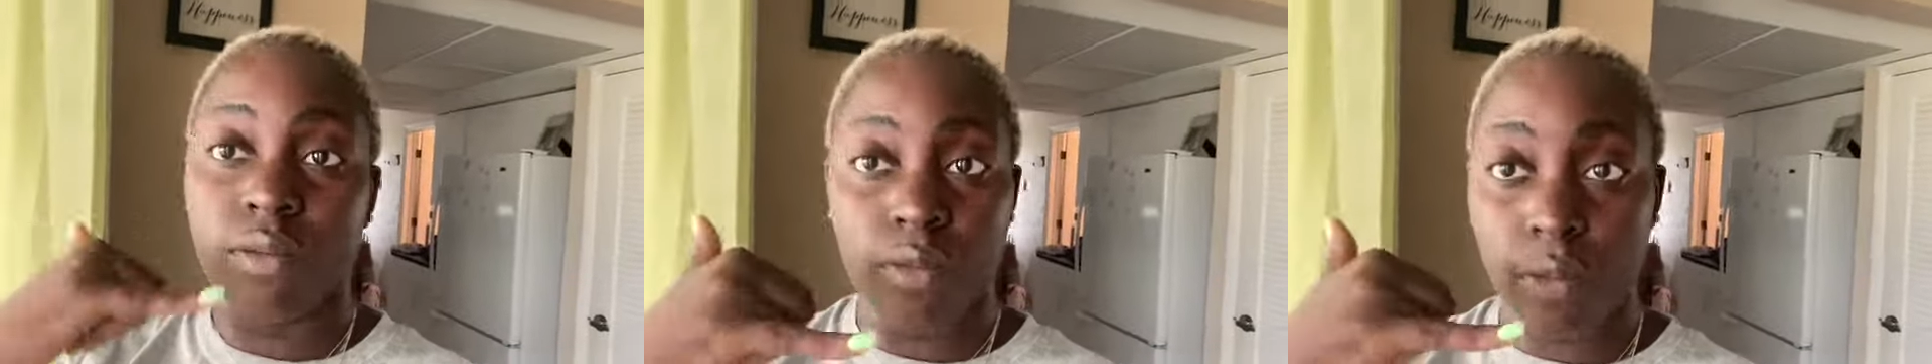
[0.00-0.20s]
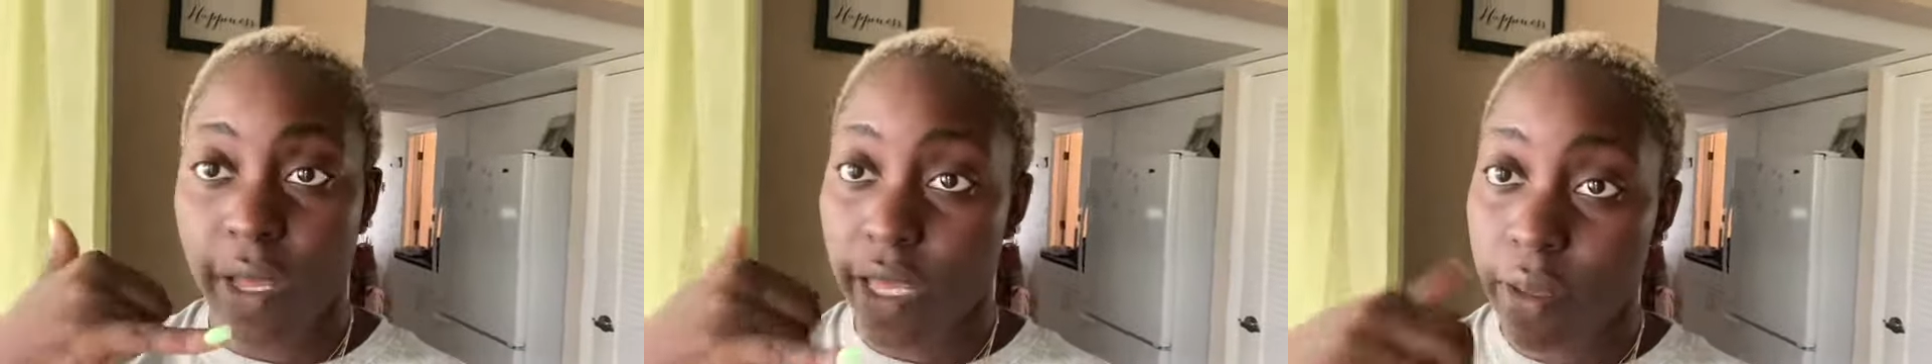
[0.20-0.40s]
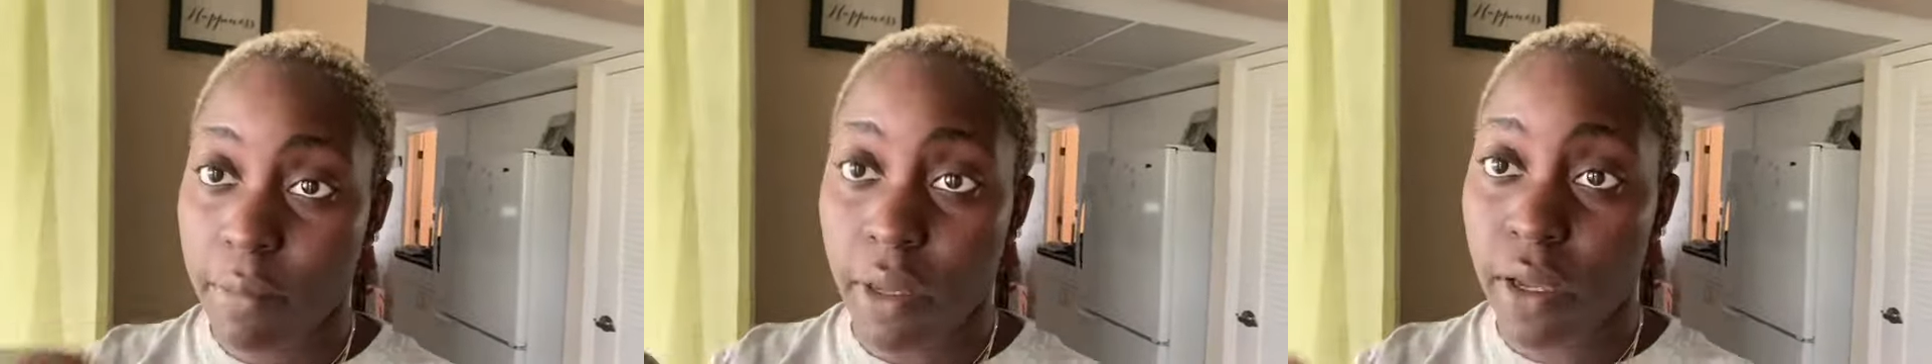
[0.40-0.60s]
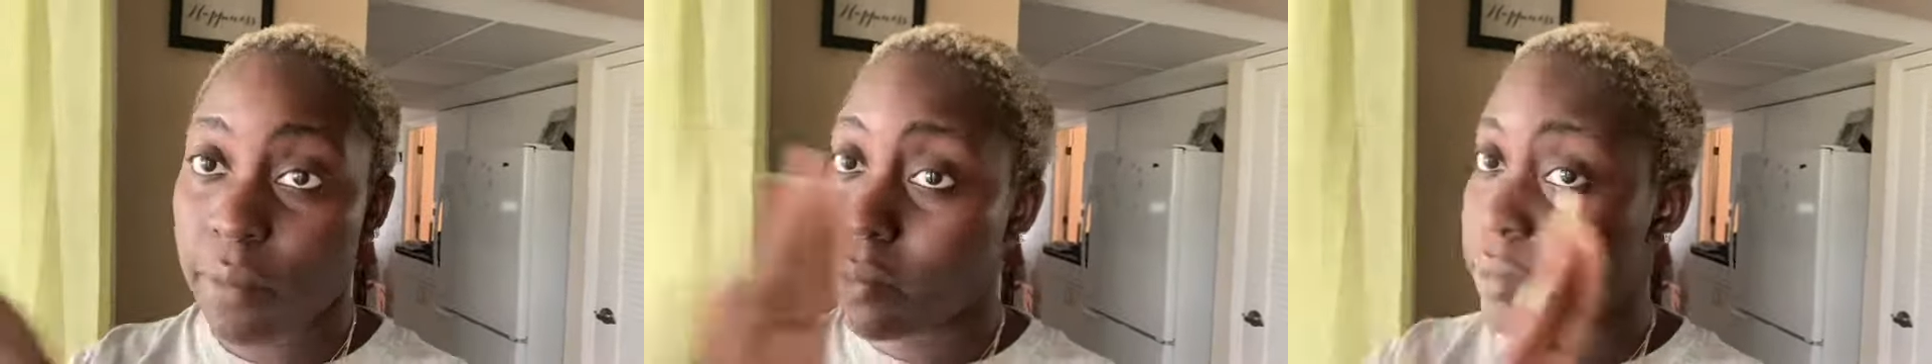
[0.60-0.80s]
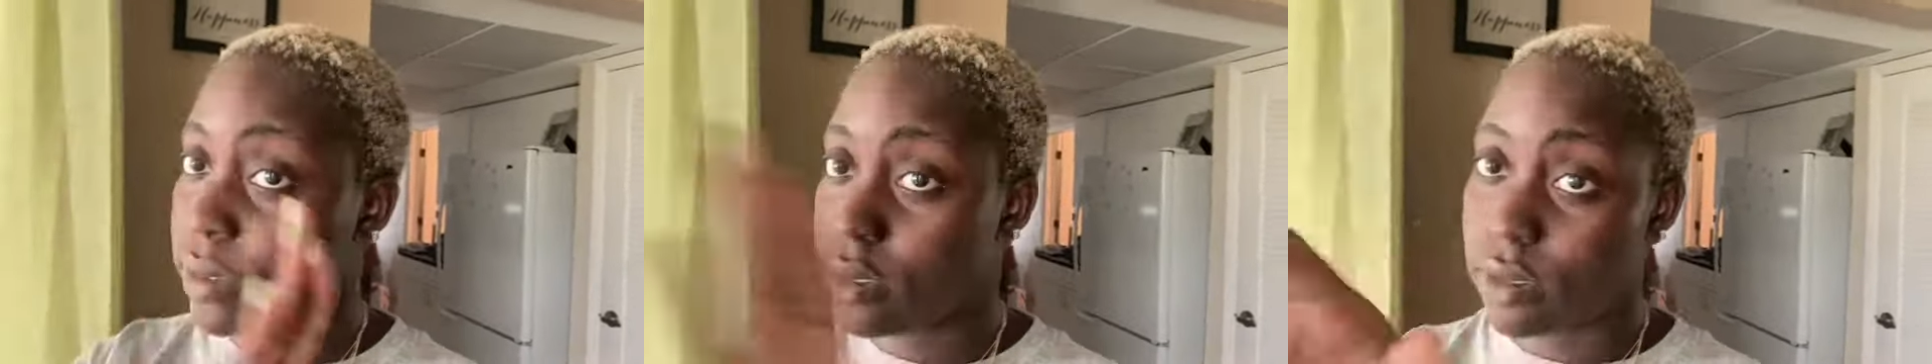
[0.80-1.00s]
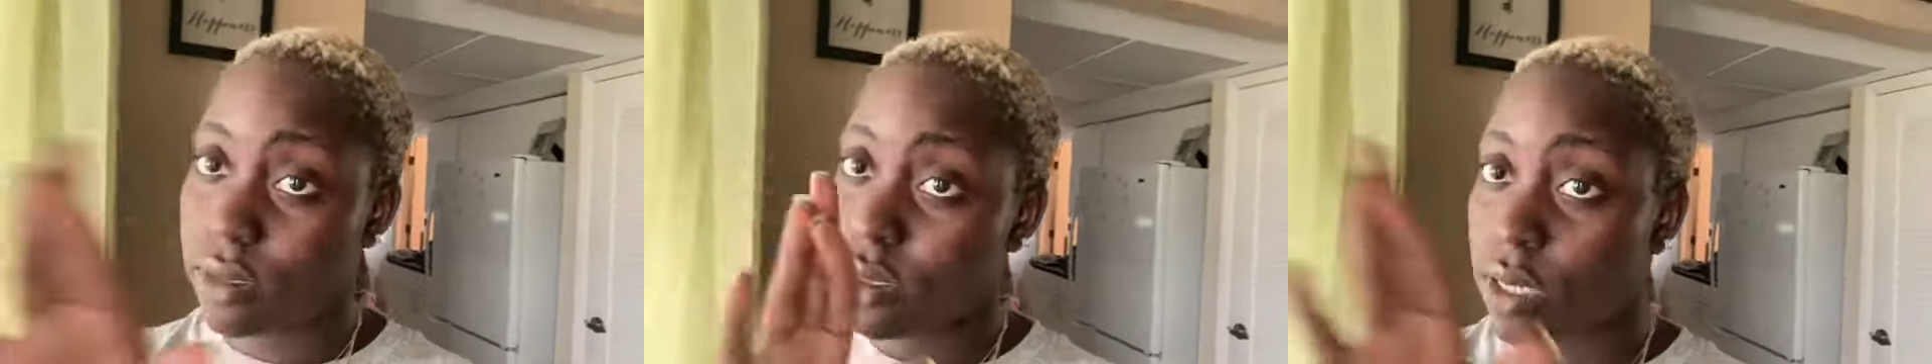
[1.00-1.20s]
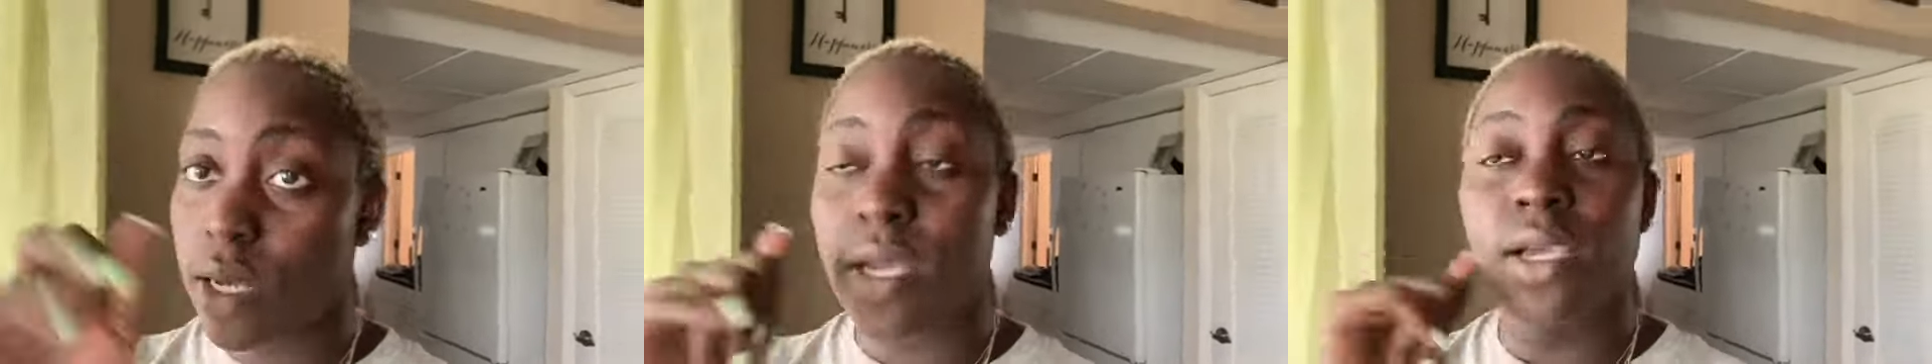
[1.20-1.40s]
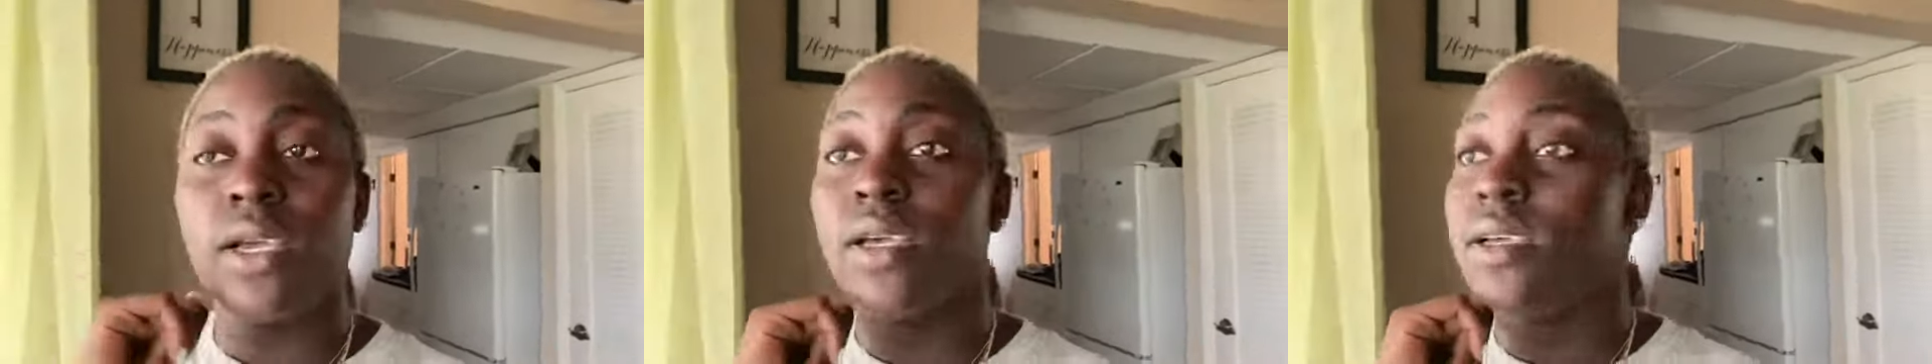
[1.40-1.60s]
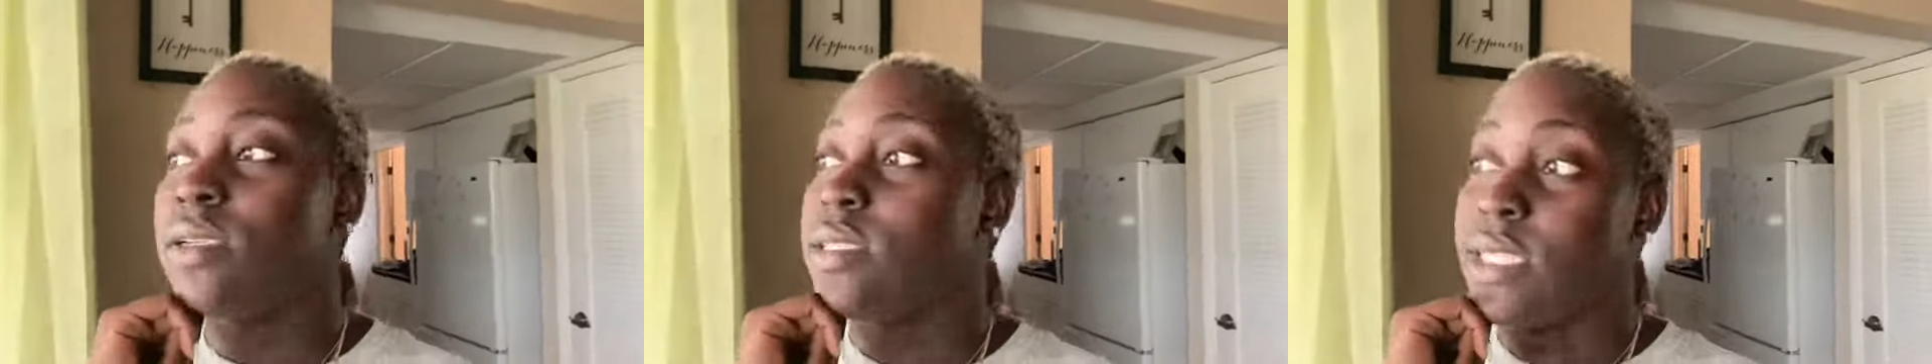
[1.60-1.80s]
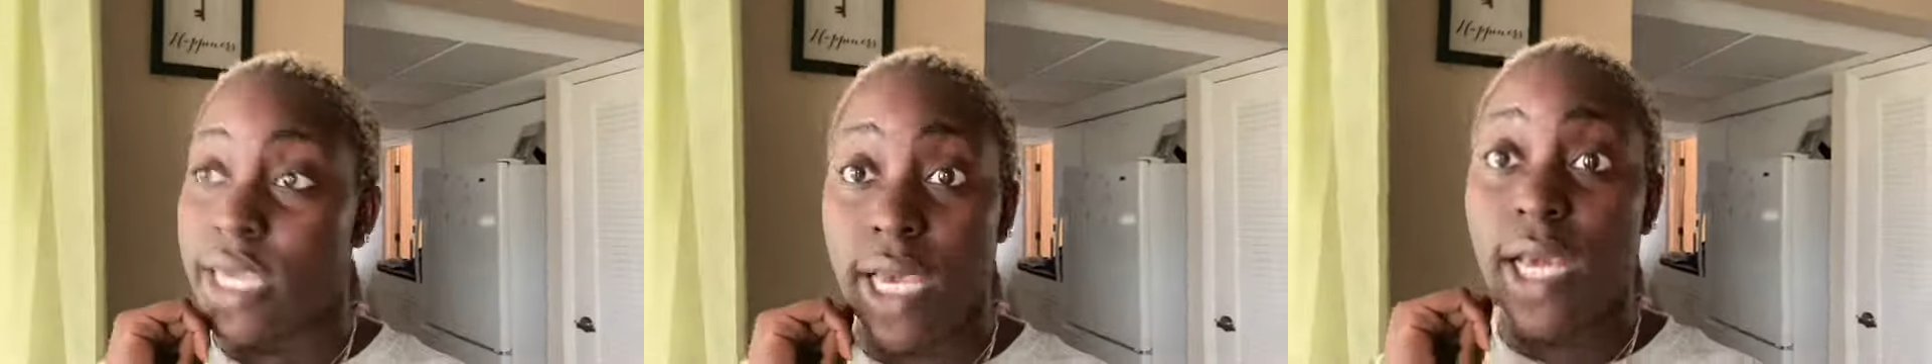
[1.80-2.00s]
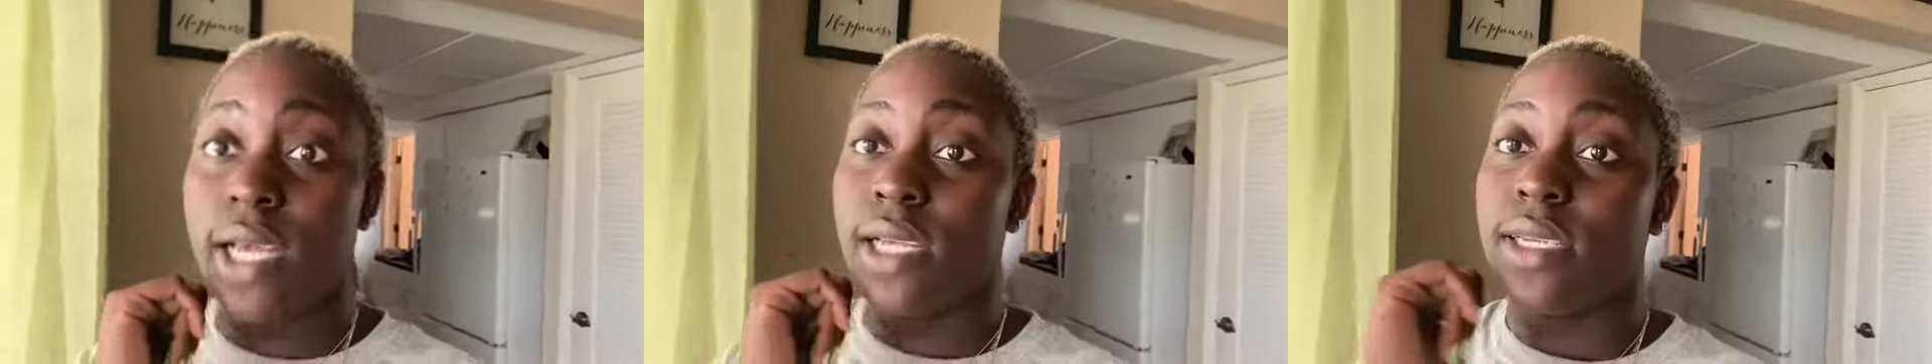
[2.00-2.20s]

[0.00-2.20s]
wake him up and yeah